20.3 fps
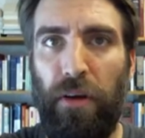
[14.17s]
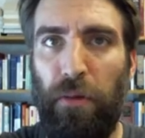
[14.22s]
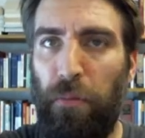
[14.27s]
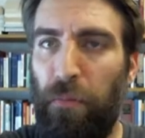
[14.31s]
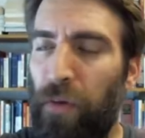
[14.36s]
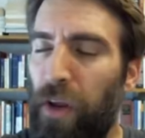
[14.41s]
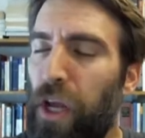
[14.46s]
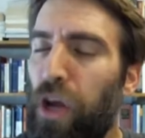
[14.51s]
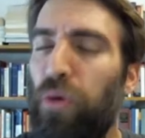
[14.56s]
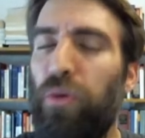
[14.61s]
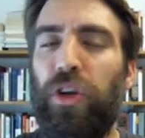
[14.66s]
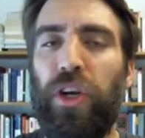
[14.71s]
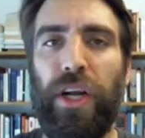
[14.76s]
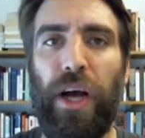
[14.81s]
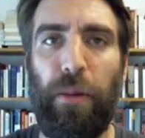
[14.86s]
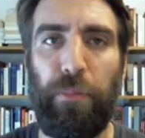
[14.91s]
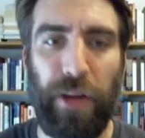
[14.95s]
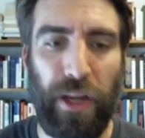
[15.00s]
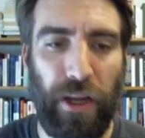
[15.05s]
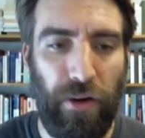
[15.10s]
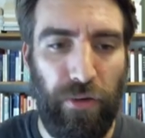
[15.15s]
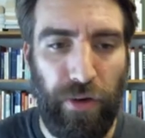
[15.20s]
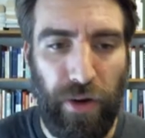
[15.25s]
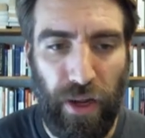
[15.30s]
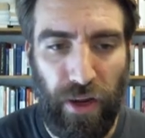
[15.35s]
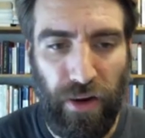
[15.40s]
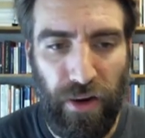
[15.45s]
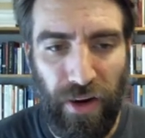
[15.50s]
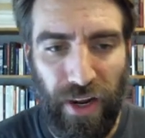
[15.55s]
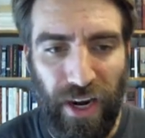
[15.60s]
huge topic. You,
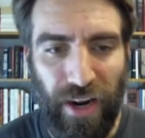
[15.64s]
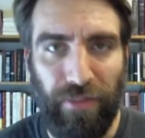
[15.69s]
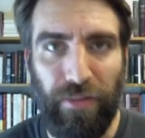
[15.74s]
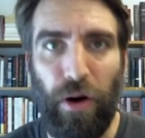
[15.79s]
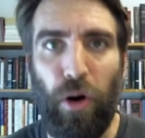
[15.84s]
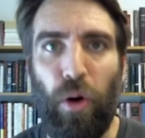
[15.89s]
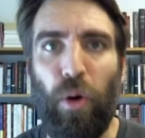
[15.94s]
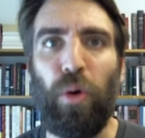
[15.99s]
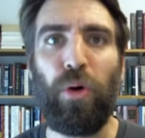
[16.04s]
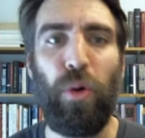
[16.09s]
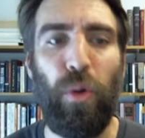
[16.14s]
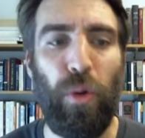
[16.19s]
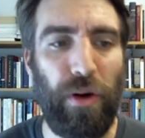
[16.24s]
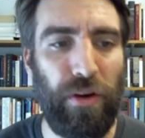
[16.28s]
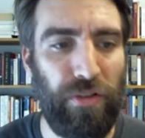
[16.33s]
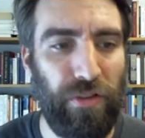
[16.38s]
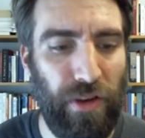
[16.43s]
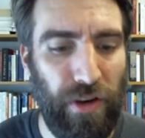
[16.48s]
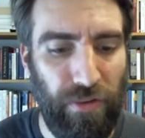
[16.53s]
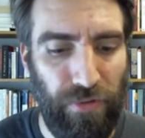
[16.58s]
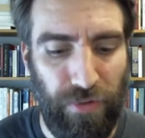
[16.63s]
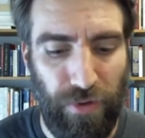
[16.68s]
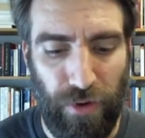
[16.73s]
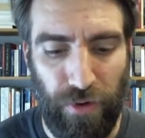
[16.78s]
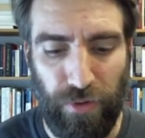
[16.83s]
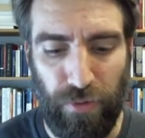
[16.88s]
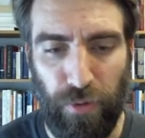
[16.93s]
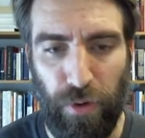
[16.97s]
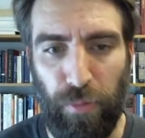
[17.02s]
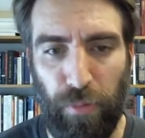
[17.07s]
you could have a whole course on the fall
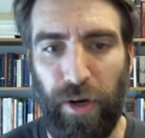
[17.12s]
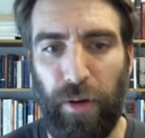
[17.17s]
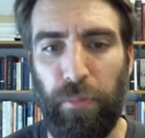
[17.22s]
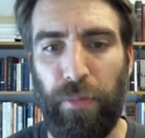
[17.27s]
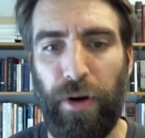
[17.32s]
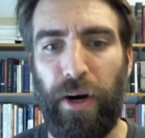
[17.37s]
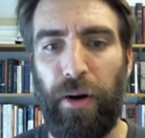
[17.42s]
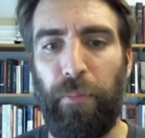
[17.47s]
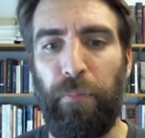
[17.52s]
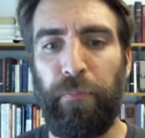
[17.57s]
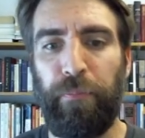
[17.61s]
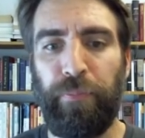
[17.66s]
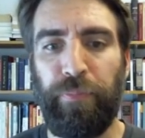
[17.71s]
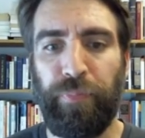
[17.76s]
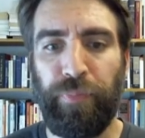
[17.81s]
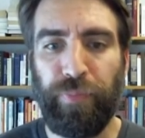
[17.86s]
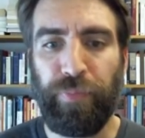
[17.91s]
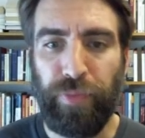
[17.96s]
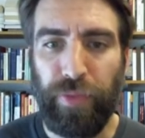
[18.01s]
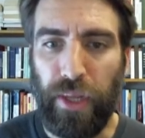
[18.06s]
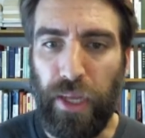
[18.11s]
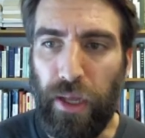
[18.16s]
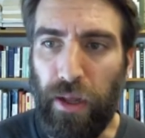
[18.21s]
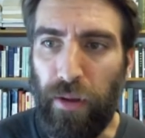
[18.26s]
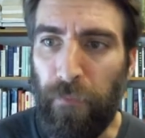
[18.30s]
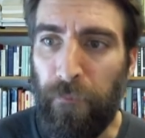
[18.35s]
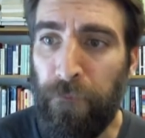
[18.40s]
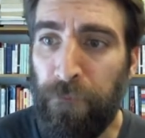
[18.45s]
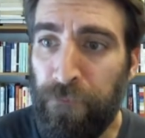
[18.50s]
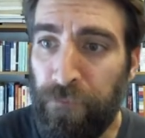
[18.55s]
of the Roman Empire.
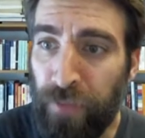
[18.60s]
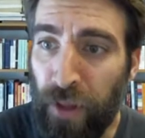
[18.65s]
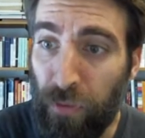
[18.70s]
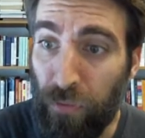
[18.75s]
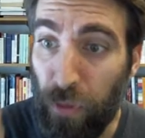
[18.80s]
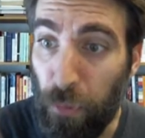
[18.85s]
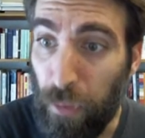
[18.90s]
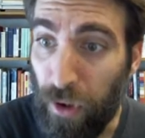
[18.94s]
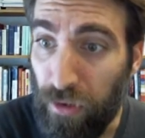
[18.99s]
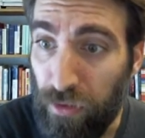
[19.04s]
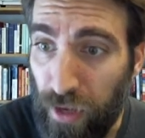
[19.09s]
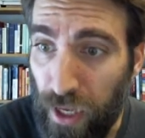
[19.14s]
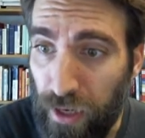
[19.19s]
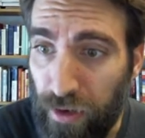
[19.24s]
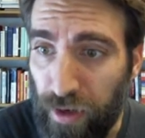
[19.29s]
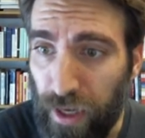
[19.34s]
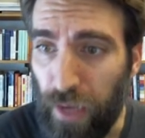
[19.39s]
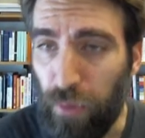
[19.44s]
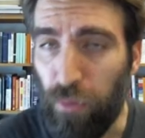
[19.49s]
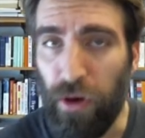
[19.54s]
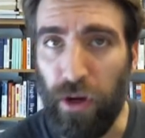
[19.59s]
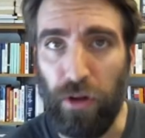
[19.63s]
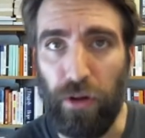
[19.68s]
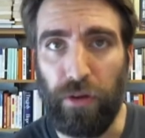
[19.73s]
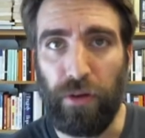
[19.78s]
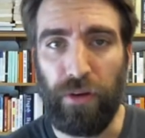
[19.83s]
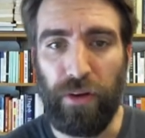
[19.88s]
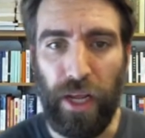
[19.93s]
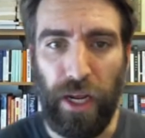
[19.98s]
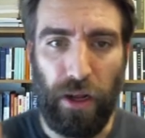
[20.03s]
For part C today, we're going
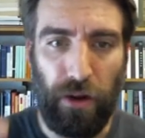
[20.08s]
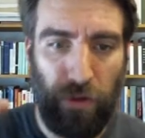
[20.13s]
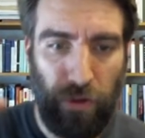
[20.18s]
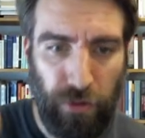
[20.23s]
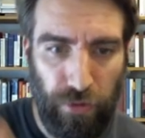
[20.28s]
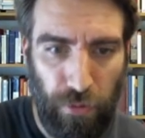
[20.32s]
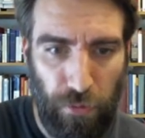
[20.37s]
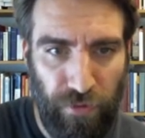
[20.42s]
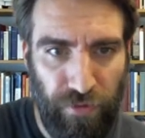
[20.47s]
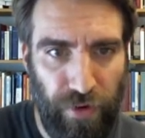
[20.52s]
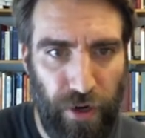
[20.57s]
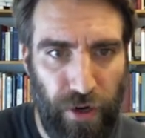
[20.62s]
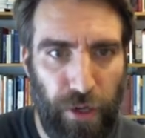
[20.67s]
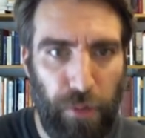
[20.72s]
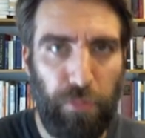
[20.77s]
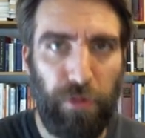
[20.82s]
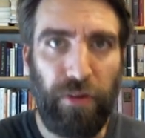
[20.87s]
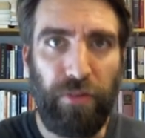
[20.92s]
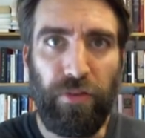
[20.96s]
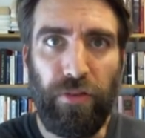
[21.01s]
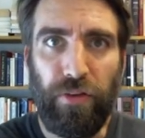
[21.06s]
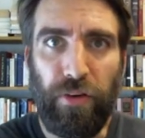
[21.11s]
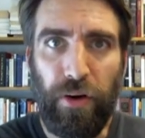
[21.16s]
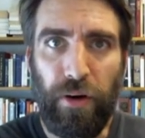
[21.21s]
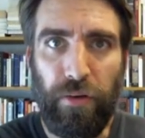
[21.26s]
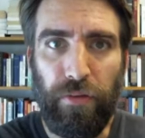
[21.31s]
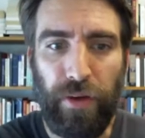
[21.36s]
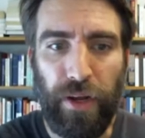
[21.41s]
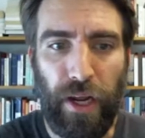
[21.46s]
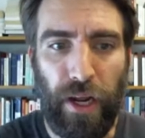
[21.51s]
to take a, just a very brief
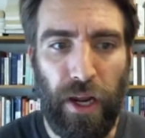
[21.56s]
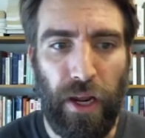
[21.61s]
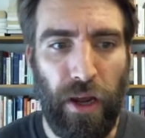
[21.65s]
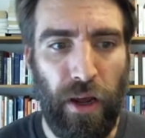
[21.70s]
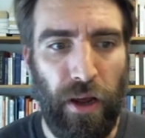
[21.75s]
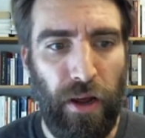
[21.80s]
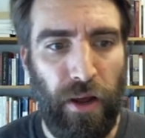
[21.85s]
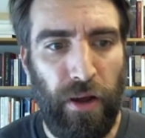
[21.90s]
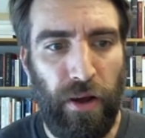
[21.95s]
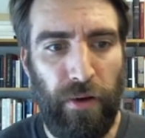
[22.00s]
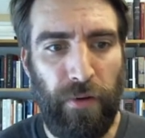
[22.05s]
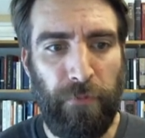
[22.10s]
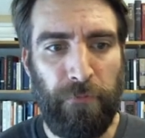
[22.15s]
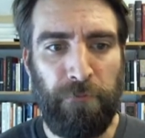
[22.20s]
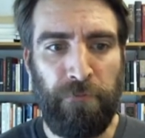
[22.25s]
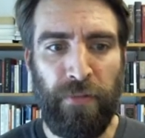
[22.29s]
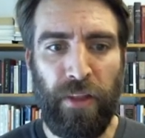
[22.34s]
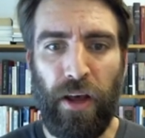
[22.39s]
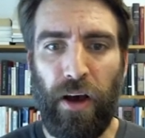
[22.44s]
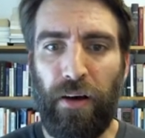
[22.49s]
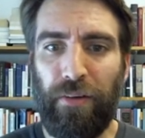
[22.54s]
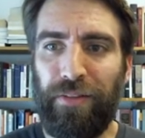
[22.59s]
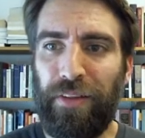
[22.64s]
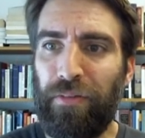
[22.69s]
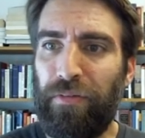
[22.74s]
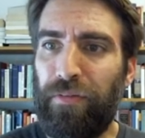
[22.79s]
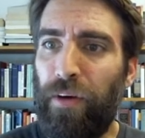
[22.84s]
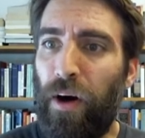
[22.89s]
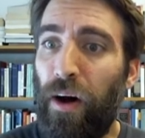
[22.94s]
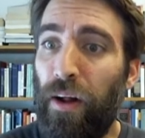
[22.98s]
survey of the
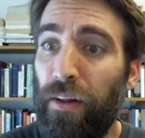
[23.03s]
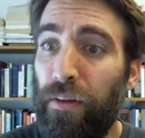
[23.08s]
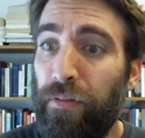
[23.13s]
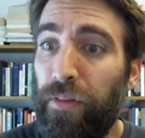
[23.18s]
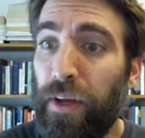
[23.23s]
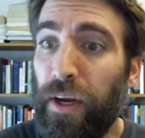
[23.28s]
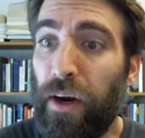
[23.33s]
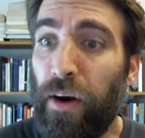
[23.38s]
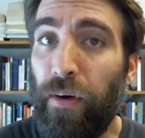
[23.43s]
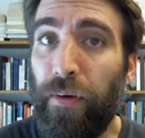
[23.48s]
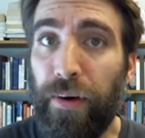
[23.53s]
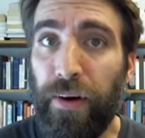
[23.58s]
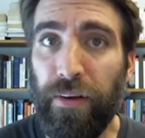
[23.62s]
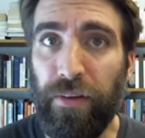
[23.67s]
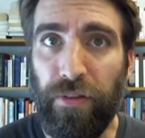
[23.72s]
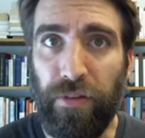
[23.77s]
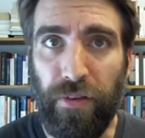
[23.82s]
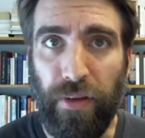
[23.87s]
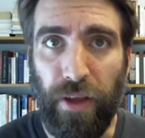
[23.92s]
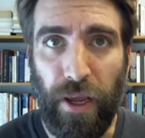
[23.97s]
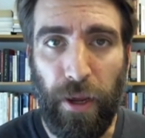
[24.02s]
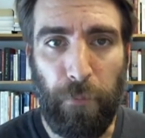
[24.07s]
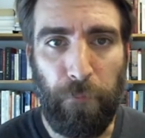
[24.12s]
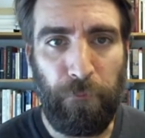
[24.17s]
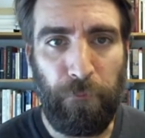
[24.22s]
fall of the currency,